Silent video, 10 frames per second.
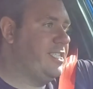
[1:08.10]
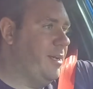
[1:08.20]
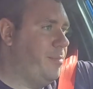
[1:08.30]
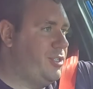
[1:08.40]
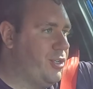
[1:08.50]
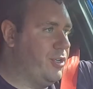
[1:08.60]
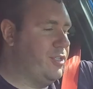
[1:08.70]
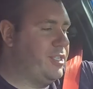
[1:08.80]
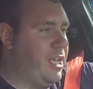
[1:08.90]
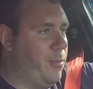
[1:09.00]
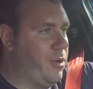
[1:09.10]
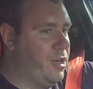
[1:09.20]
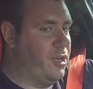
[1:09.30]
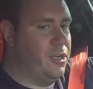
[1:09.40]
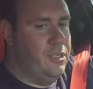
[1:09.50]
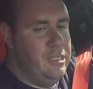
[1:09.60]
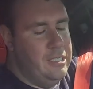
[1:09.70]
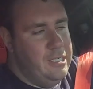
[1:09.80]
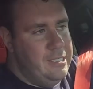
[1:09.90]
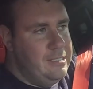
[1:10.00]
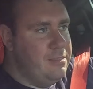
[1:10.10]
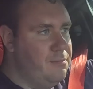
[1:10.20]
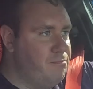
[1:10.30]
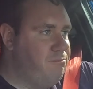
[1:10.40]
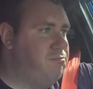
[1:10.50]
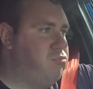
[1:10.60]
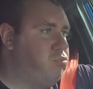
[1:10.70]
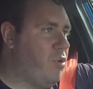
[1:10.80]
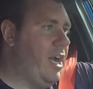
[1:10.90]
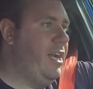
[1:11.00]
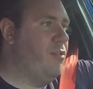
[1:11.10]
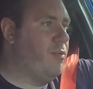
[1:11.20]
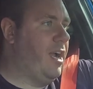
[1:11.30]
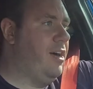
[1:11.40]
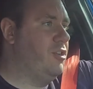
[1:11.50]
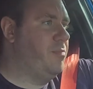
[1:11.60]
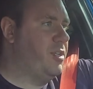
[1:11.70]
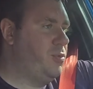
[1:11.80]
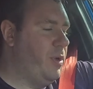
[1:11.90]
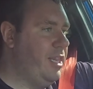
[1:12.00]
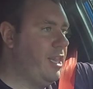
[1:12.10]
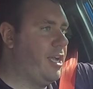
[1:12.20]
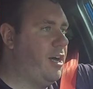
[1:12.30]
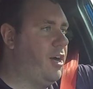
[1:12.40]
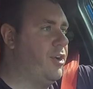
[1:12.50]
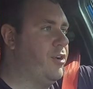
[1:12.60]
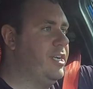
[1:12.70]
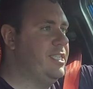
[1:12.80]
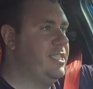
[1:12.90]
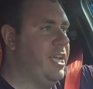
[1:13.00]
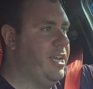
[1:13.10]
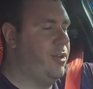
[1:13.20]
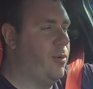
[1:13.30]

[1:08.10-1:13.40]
temperatures that were right around between like 110